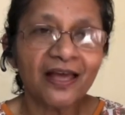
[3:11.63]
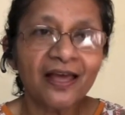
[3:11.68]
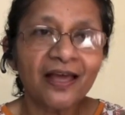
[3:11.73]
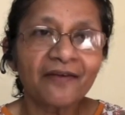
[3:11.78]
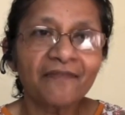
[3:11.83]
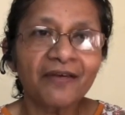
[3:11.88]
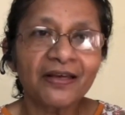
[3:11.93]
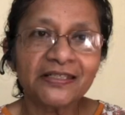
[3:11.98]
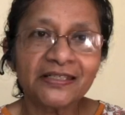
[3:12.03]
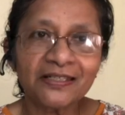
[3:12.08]

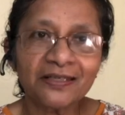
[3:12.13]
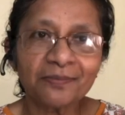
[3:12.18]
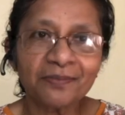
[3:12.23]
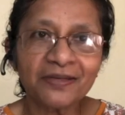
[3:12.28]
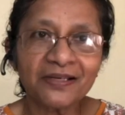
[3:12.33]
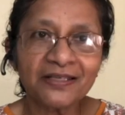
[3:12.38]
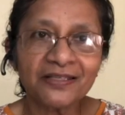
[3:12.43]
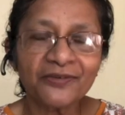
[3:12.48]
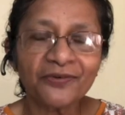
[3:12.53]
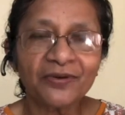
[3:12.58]

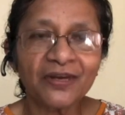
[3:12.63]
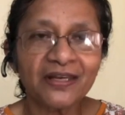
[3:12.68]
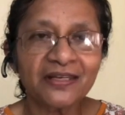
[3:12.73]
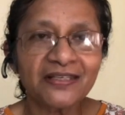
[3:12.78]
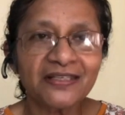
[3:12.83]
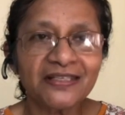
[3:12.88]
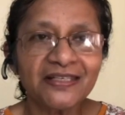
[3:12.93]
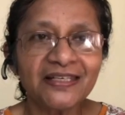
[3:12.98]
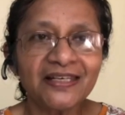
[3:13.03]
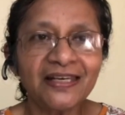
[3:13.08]
Vegetables you can
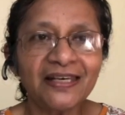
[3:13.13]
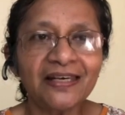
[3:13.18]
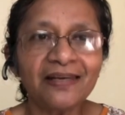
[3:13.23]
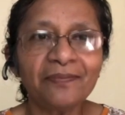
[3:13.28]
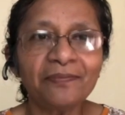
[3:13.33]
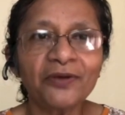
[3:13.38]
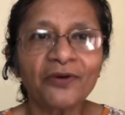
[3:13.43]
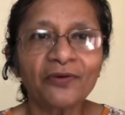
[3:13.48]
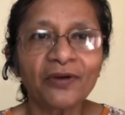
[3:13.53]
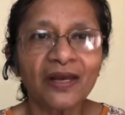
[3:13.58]
steam,
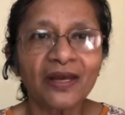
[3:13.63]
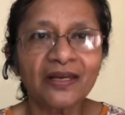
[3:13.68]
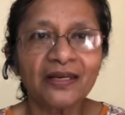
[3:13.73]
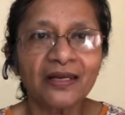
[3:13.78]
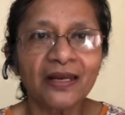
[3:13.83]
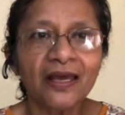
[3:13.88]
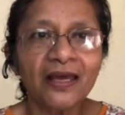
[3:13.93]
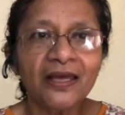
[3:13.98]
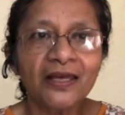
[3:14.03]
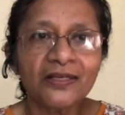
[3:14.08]
you can
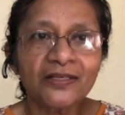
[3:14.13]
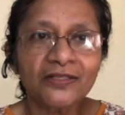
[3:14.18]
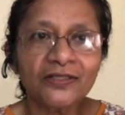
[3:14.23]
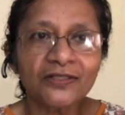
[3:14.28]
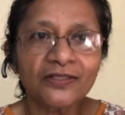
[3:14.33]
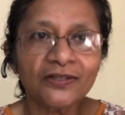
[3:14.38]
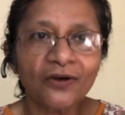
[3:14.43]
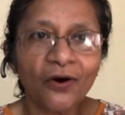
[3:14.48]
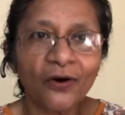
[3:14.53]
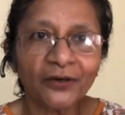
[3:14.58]

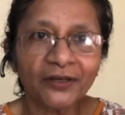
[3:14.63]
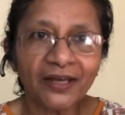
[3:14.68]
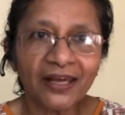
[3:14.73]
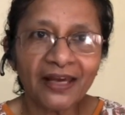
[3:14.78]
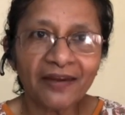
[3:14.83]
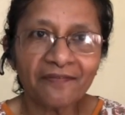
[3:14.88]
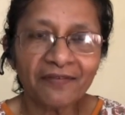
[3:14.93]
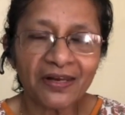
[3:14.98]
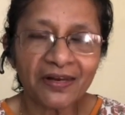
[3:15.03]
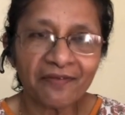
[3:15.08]
saute
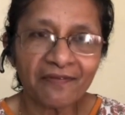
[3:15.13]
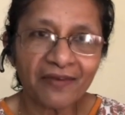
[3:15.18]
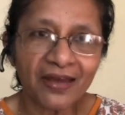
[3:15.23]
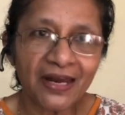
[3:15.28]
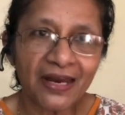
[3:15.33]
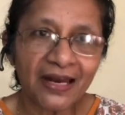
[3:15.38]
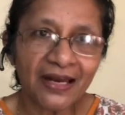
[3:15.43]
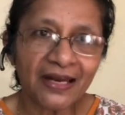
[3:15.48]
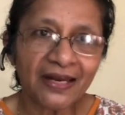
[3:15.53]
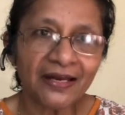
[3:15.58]
in
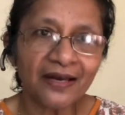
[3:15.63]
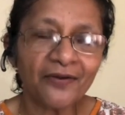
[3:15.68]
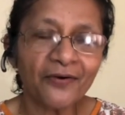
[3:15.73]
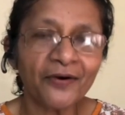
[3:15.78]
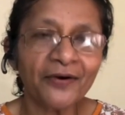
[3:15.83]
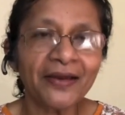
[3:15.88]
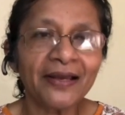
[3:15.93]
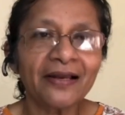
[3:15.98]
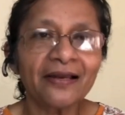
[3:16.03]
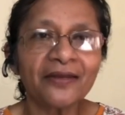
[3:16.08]
very little
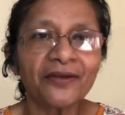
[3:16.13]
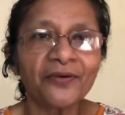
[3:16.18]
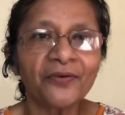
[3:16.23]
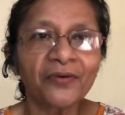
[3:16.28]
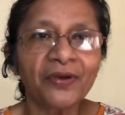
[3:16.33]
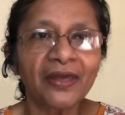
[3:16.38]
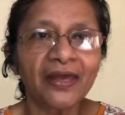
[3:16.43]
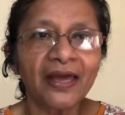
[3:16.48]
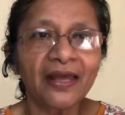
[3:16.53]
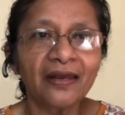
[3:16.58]
oil, you
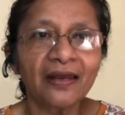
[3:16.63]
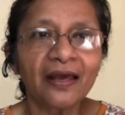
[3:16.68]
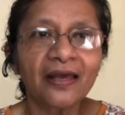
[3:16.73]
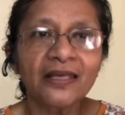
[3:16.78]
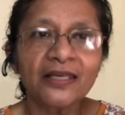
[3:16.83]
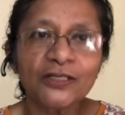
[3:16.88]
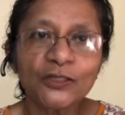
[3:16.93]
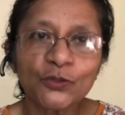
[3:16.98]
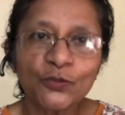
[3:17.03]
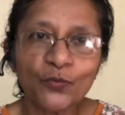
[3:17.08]
can
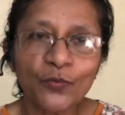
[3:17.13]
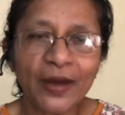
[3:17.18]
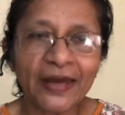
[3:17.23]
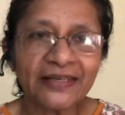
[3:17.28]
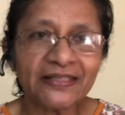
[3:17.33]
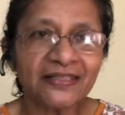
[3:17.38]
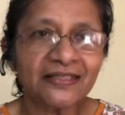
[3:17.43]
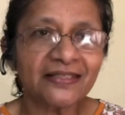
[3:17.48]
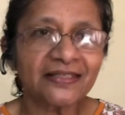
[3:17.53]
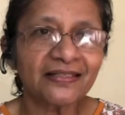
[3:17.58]

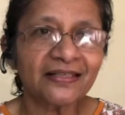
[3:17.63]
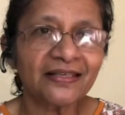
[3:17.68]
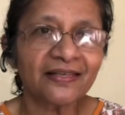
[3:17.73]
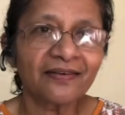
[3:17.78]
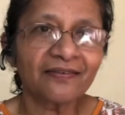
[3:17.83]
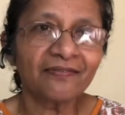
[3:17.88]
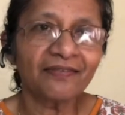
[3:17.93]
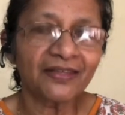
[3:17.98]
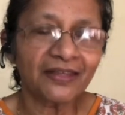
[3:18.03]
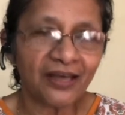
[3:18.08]
sweat,
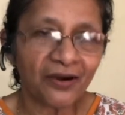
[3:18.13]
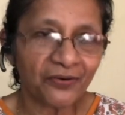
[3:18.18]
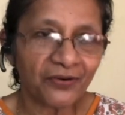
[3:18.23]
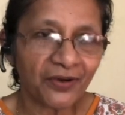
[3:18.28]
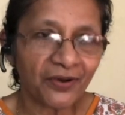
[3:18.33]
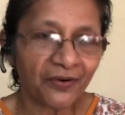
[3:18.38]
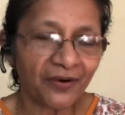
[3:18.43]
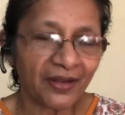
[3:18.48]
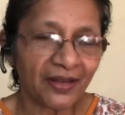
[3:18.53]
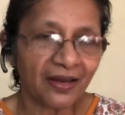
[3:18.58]
without
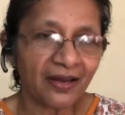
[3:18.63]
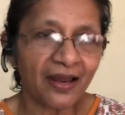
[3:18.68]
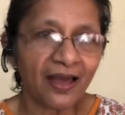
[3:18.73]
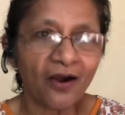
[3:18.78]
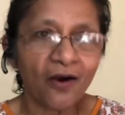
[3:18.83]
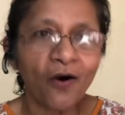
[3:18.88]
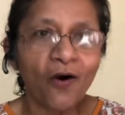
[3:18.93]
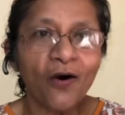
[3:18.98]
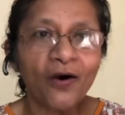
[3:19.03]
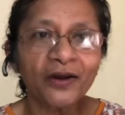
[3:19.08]
oil
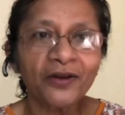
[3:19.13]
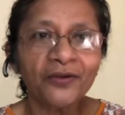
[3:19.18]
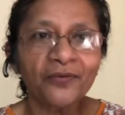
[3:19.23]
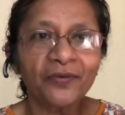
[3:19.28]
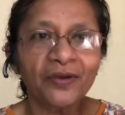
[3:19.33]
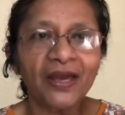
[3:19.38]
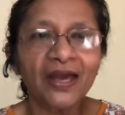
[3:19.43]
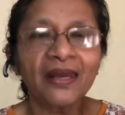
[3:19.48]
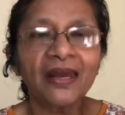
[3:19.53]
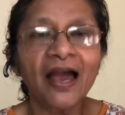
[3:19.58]
or you
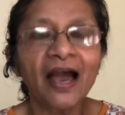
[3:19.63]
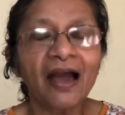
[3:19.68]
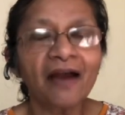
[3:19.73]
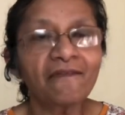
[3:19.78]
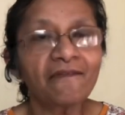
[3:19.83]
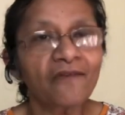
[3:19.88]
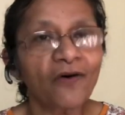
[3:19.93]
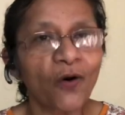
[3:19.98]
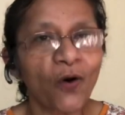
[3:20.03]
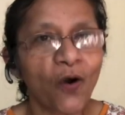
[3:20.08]
can have
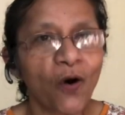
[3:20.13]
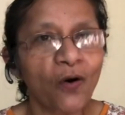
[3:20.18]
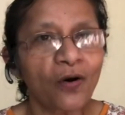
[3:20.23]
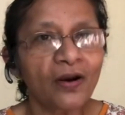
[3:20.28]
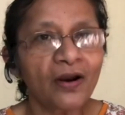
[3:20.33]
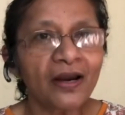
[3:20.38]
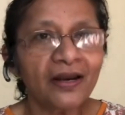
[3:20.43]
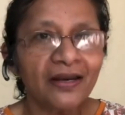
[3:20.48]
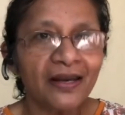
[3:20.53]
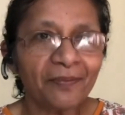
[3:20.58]
raw
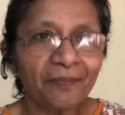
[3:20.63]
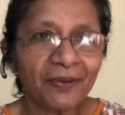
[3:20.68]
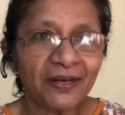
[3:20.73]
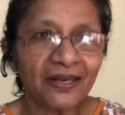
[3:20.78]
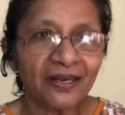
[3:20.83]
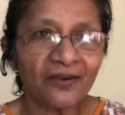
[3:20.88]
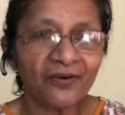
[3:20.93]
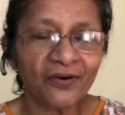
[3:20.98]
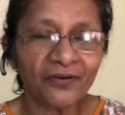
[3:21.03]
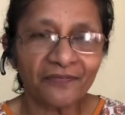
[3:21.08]

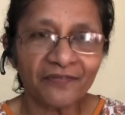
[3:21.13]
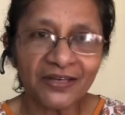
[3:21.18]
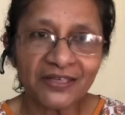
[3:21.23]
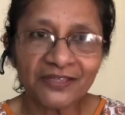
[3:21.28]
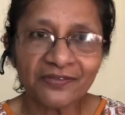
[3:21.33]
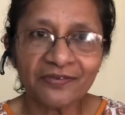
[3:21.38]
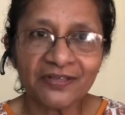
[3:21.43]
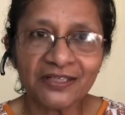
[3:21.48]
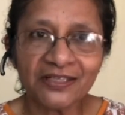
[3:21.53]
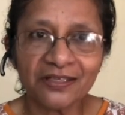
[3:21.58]
depending on which
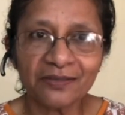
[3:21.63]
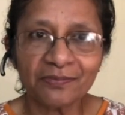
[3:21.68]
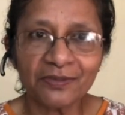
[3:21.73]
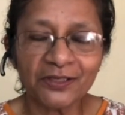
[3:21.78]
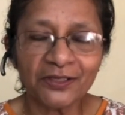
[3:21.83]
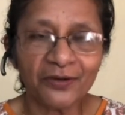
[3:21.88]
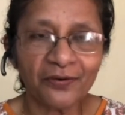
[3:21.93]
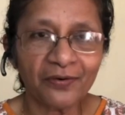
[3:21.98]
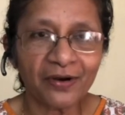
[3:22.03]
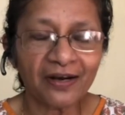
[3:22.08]
vegetable
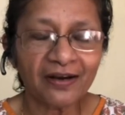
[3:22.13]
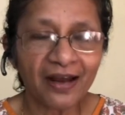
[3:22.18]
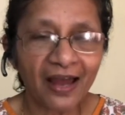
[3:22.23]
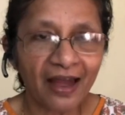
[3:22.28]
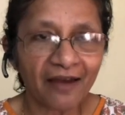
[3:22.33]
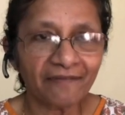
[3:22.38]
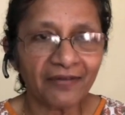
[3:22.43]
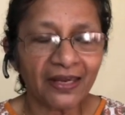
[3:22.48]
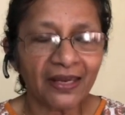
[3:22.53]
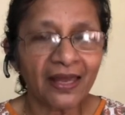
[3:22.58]
you are
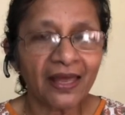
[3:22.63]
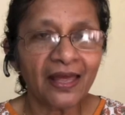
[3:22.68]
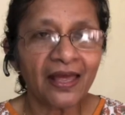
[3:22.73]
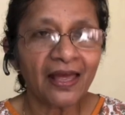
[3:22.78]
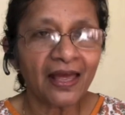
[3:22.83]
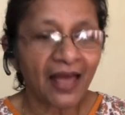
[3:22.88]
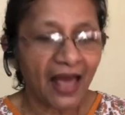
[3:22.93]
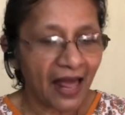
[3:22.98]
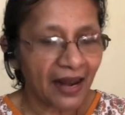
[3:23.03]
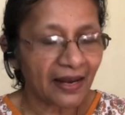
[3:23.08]
having
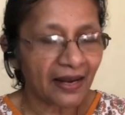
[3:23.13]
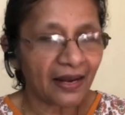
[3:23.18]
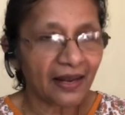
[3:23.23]
and